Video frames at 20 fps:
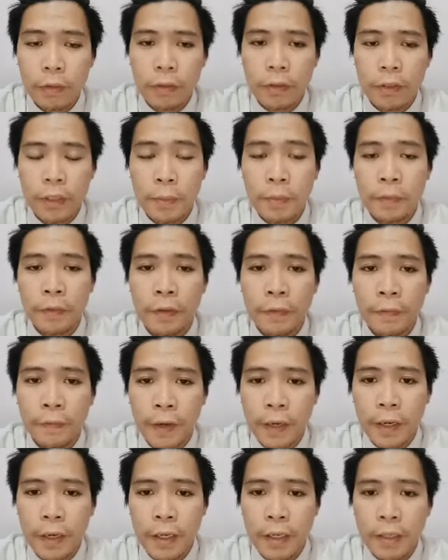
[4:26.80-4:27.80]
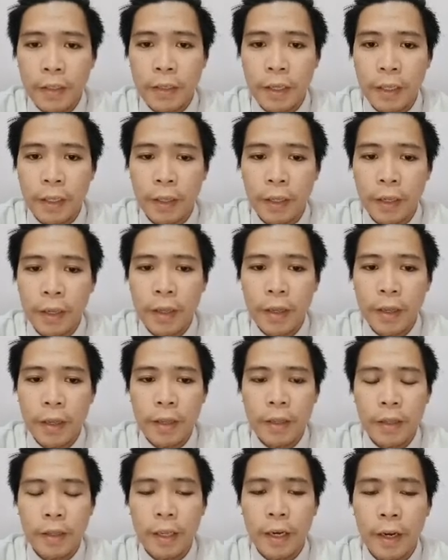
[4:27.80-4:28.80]
some of the findings that
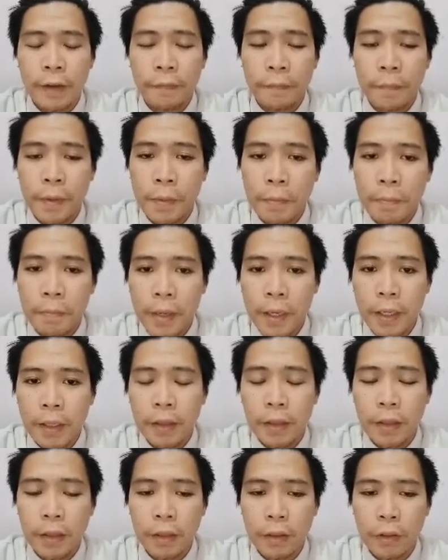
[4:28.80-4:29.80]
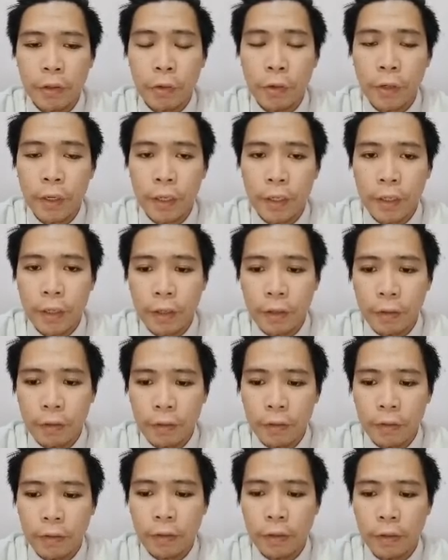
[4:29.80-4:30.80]
have been made during
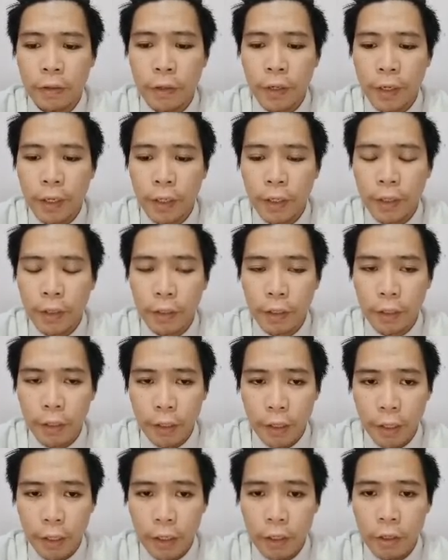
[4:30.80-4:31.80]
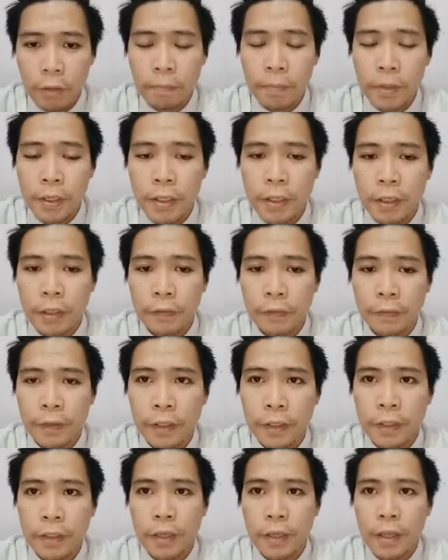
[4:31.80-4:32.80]
in completion of
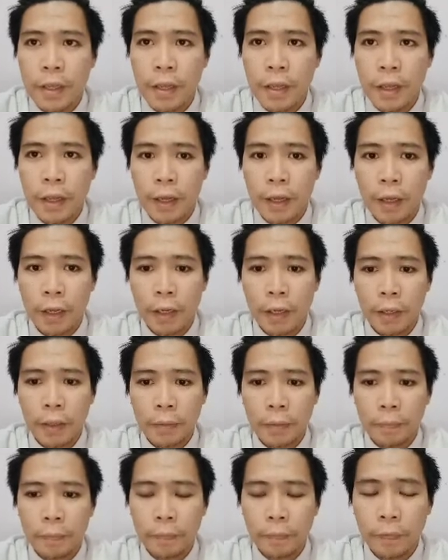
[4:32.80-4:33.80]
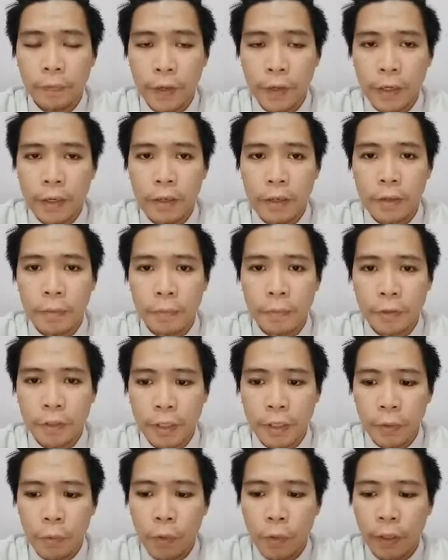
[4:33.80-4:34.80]
this final year
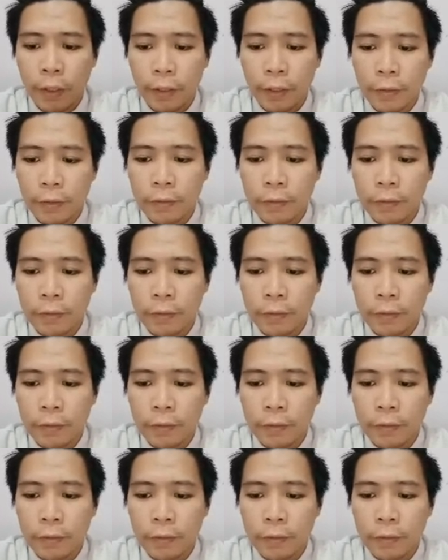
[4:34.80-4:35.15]
project one.